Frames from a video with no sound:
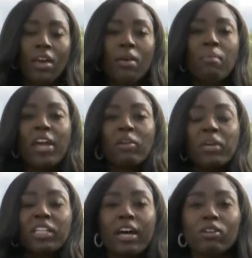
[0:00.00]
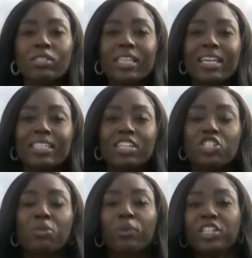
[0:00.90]
Mayor McDonald says that
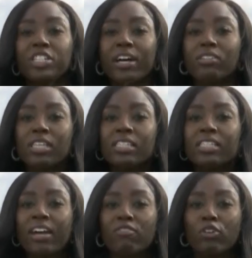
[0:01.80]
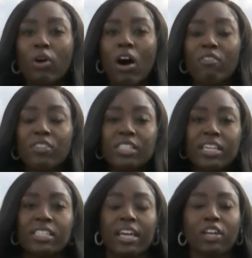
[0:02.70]
she reached out to several
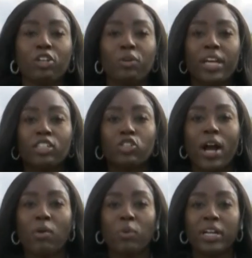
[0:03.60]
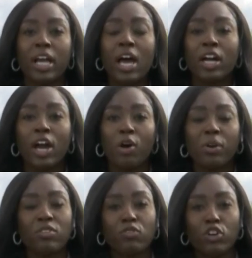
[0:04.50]
offices, including Trotwood Code
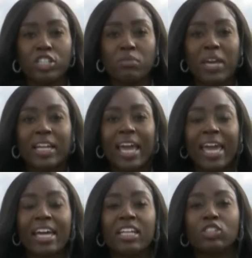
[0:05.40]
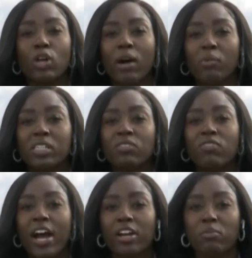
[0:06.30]
Enforcement and Trotwood's
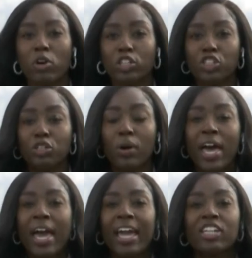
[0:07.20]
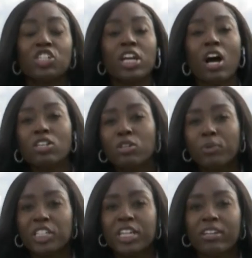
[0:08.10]
Fire Marshal. And she also
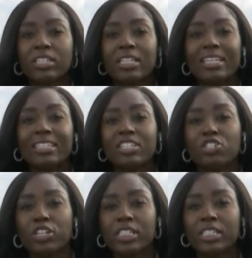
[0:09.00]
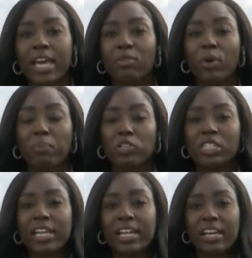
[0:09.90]
reached out to the district state
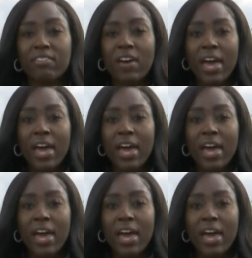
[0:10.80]
representative.